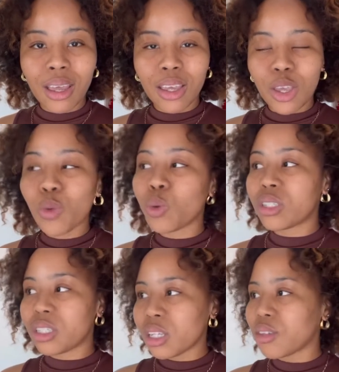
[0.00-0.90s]
you will
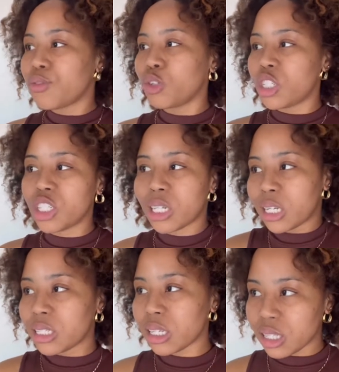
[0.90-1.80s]
see the footage
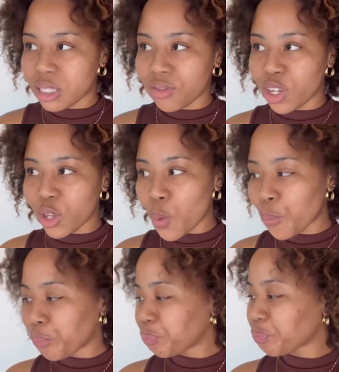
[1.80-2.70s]
later in this video
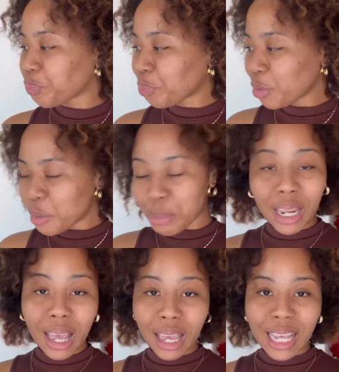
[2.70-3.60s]
but
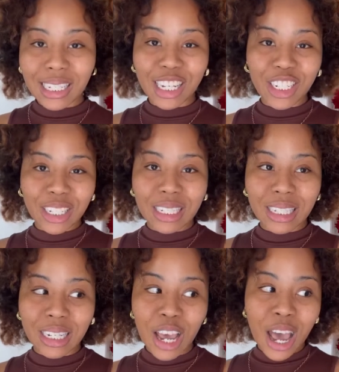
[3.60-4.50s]
yeah guys i
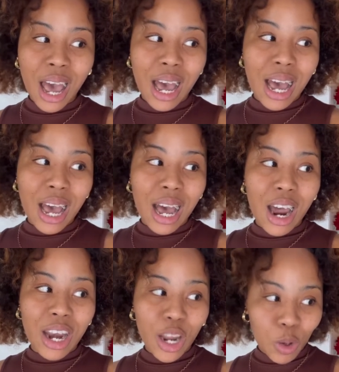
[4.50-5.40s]
just
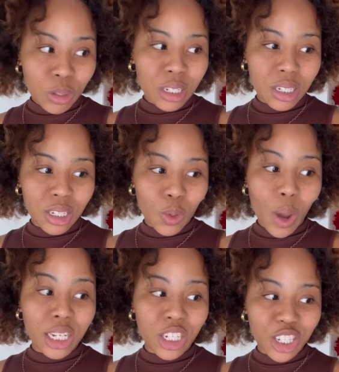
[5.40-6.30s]
noticed or
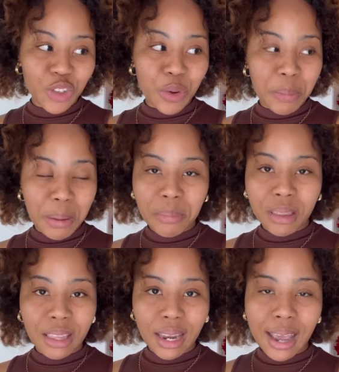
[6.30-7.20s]
I just remembered
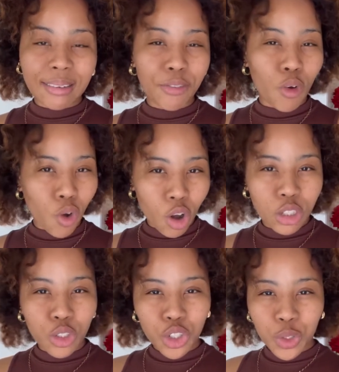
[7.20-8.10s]
that I forgot
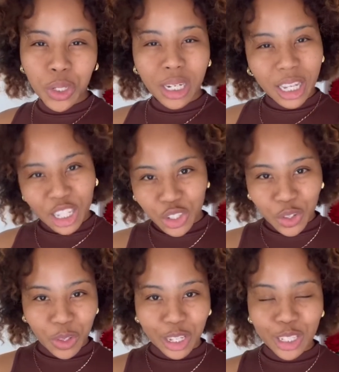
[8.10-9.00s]
to shoot an intro.
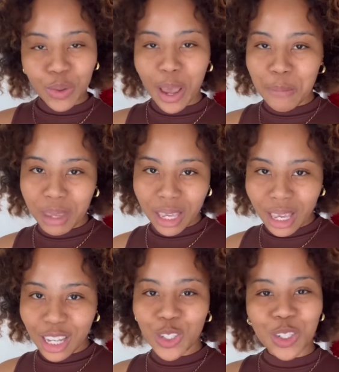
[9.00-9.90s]
That's why I'm
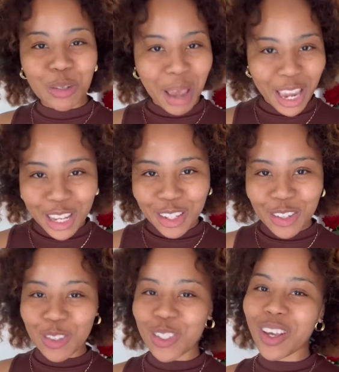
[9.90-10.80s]
here shooting my
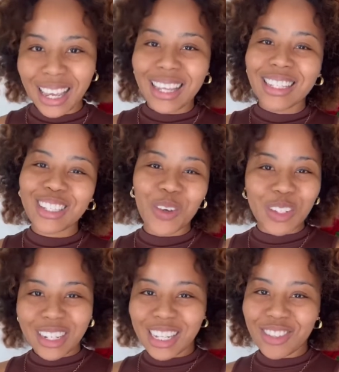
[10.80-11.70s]
intro. So, so in
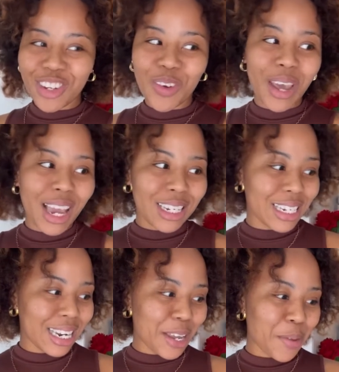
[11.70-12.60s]
today's video, I
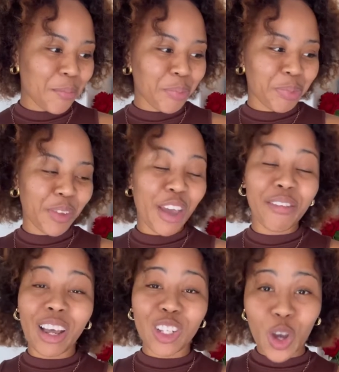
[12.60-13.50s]
actually have a
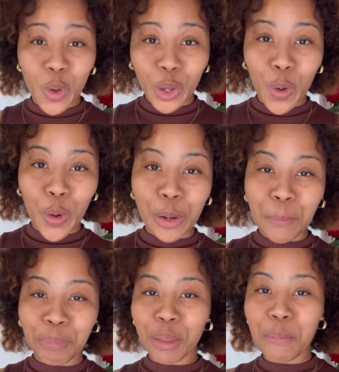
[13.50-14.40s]
lot going
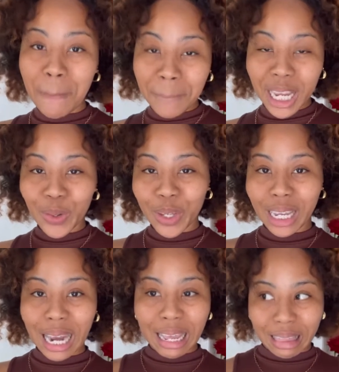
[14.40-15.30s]
on. But me looking
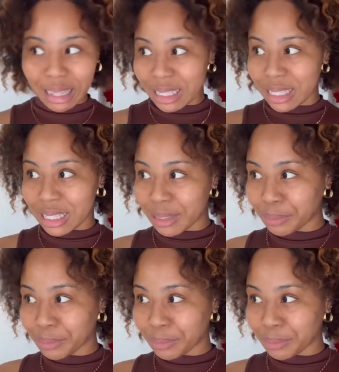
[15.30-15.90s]
like this,